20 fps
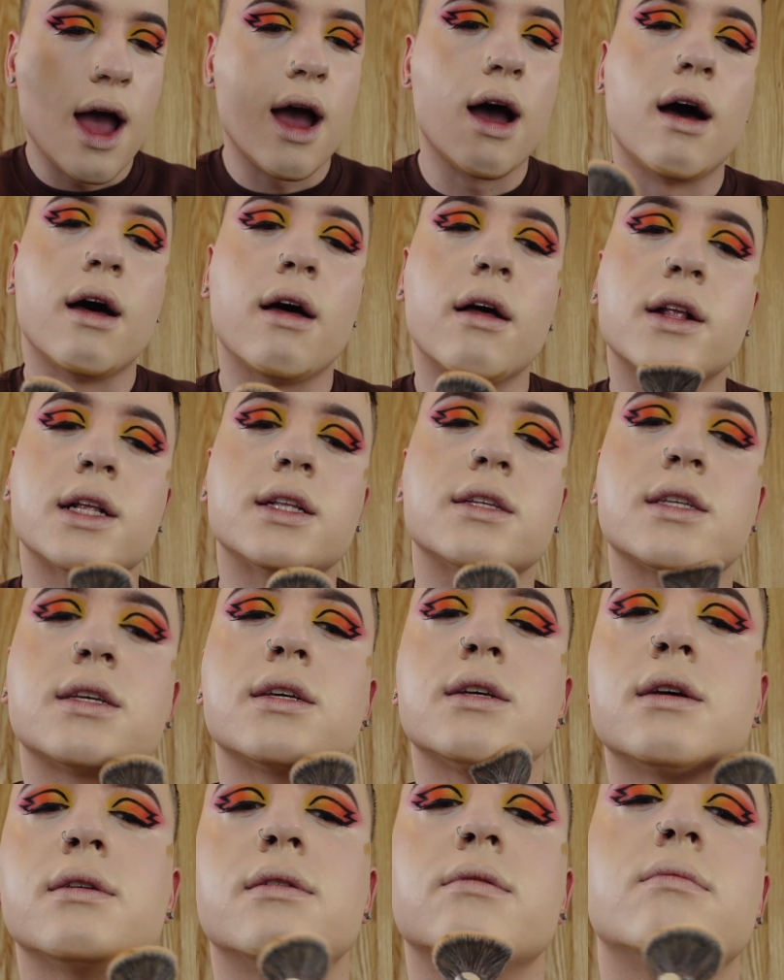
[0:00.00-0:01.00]

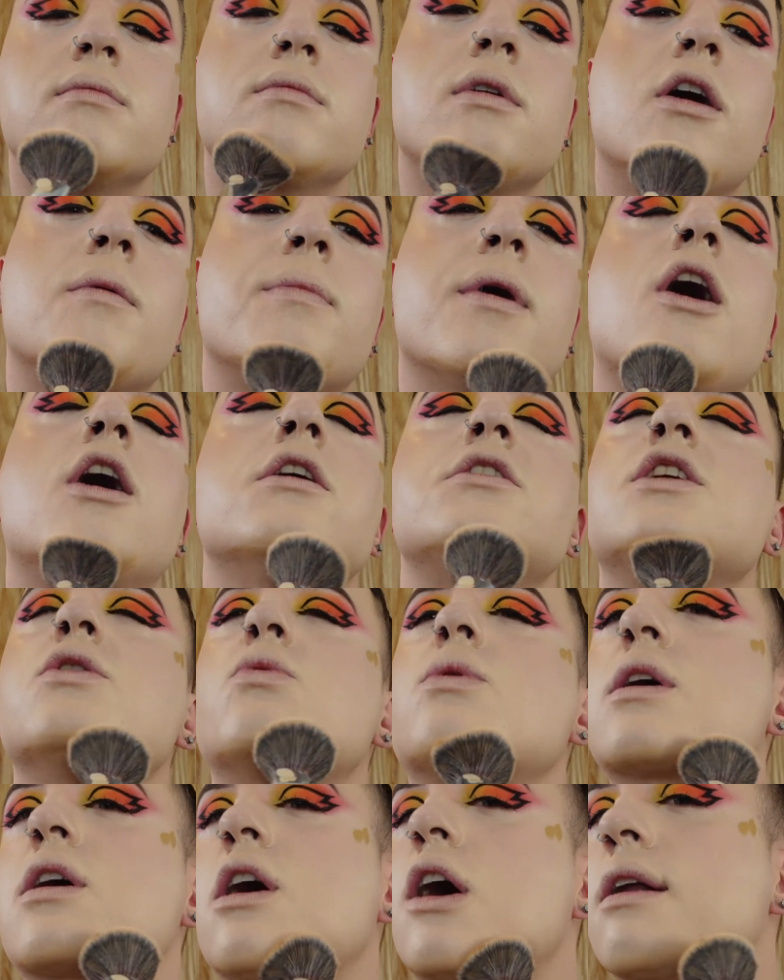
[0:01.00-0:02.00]
But I do
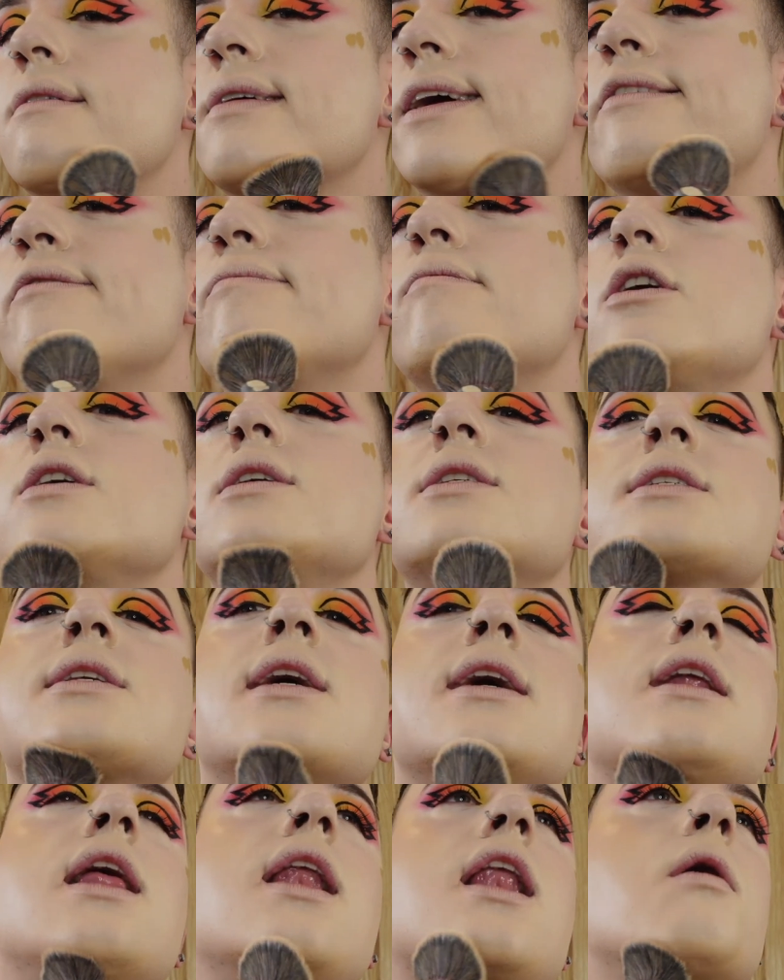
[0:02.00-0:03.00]
want to kind of give my
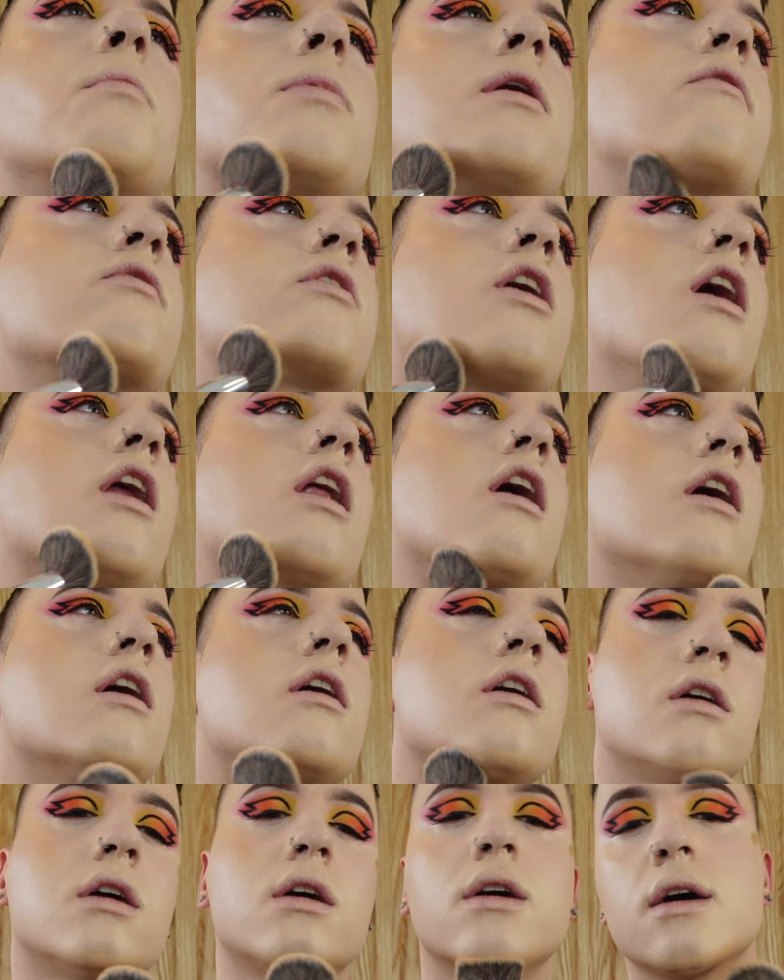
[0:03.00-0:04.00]
skin a little bit of colour,
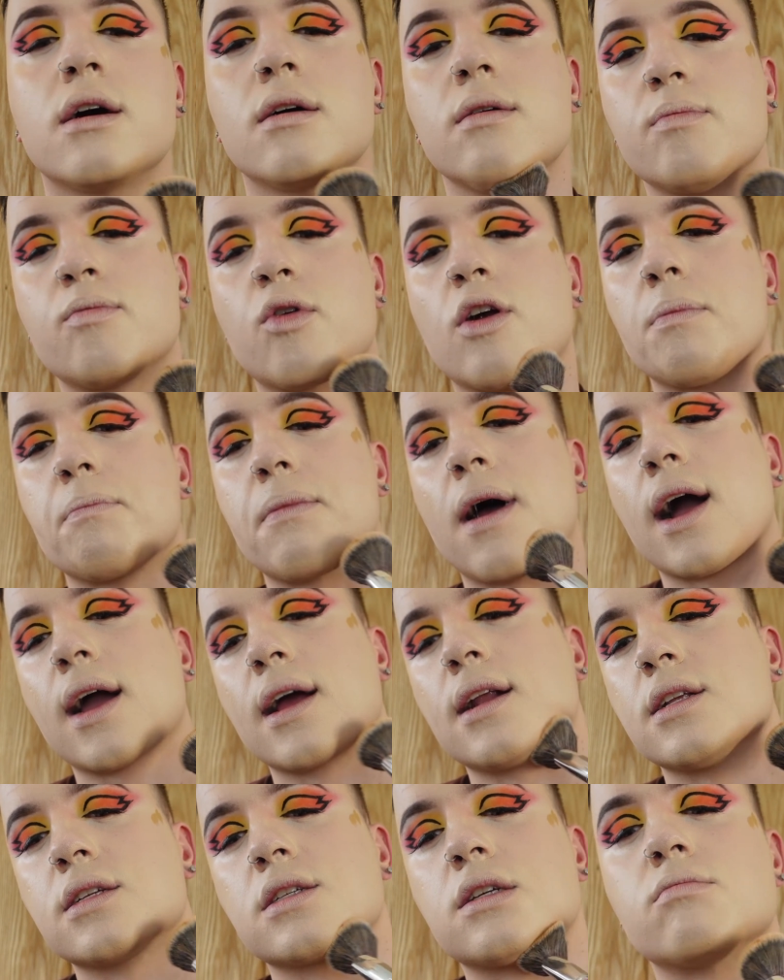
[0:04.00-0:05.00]
bring back
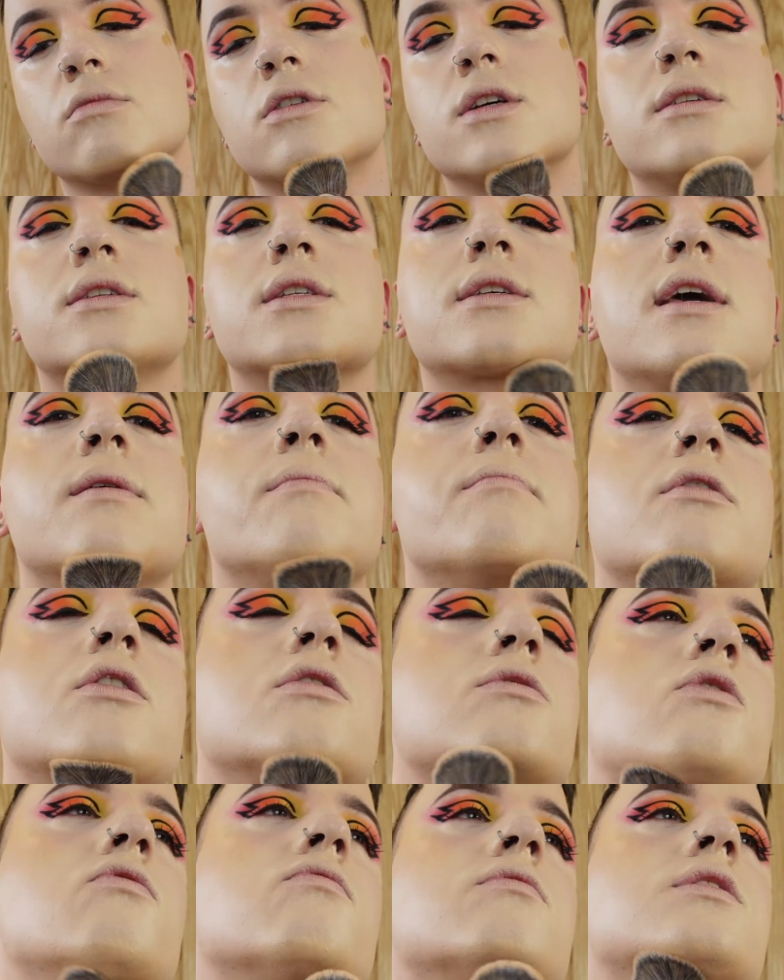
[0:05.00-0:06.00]
into my skin,
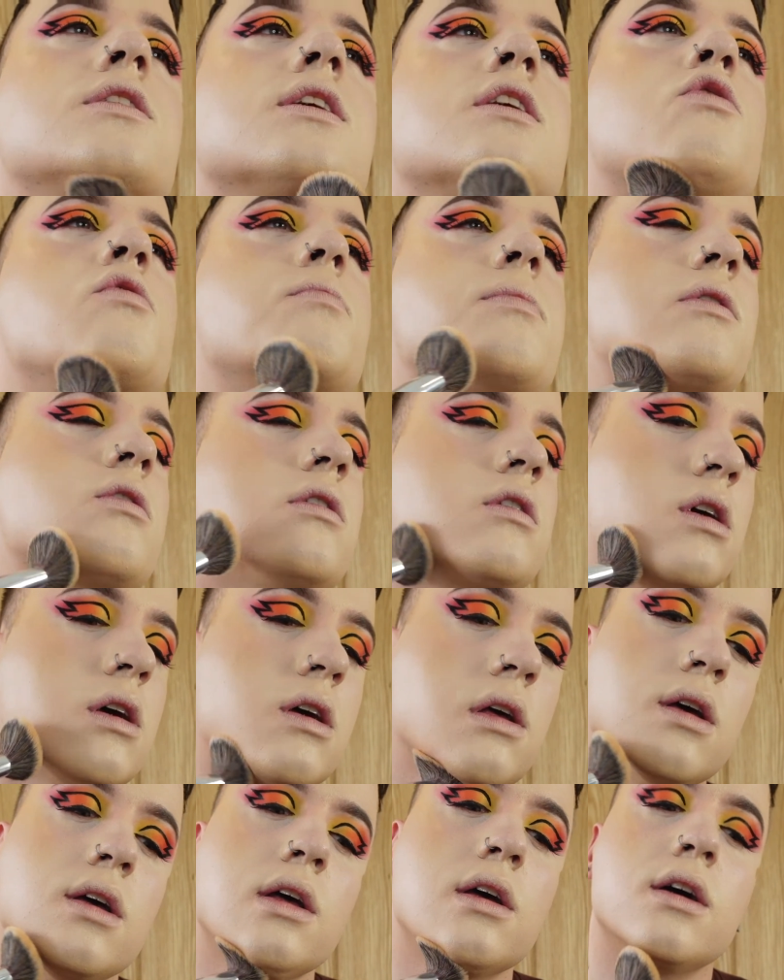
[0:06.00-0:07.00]
because obviously we've been
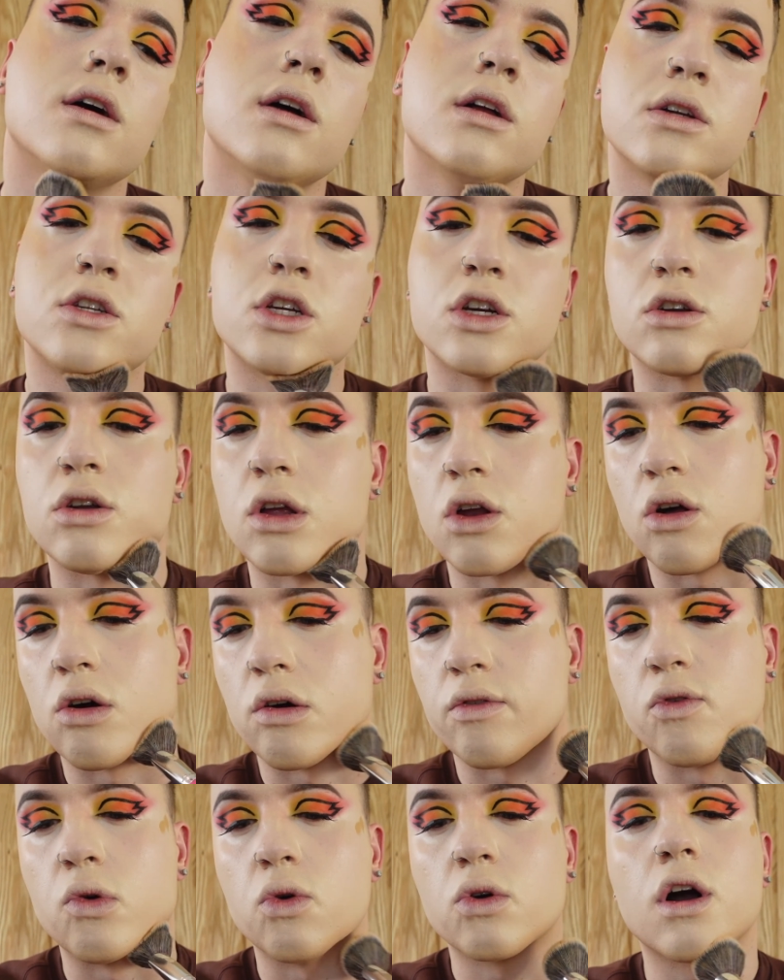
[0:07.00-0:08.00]
doing a lot of
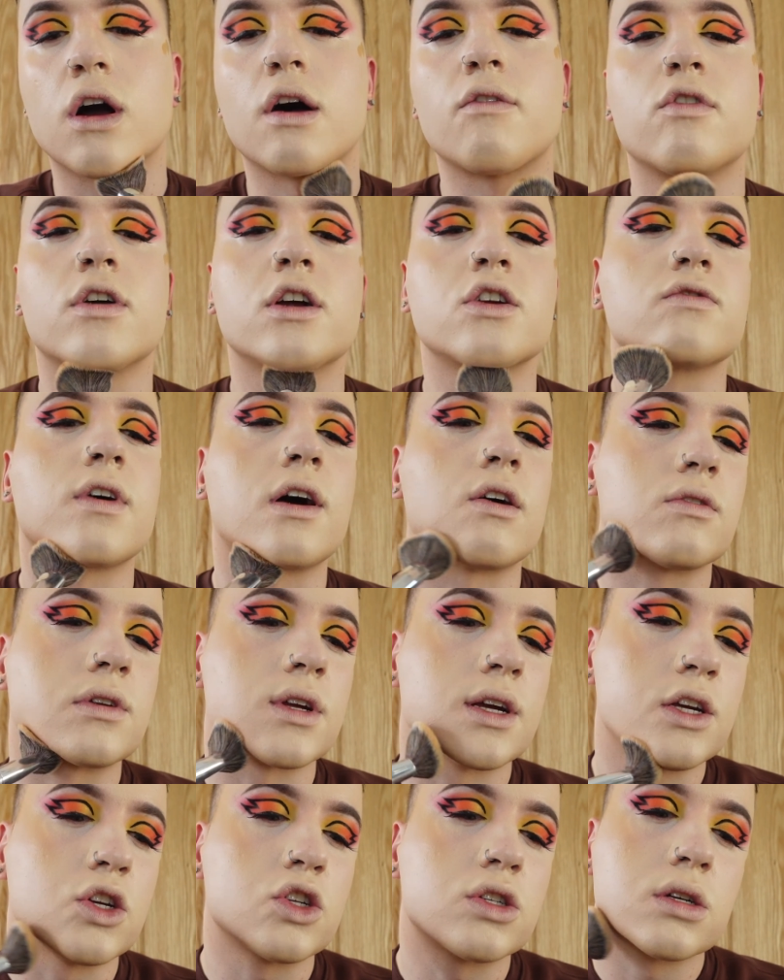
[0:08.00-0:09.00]
full coverage
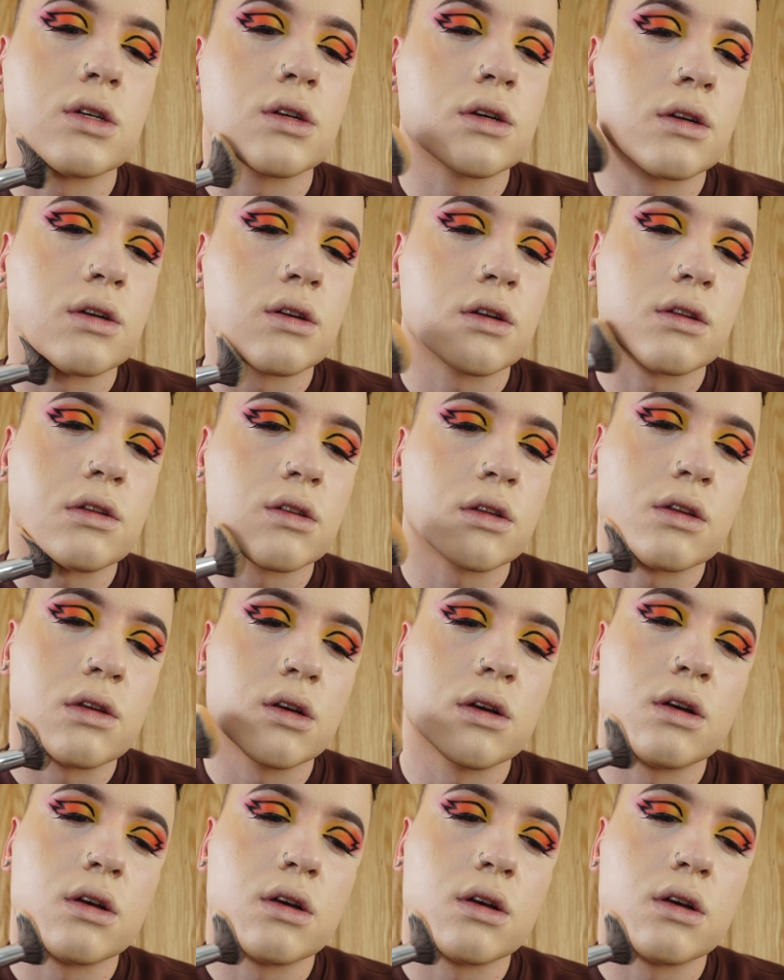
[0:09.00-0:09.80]
foundation.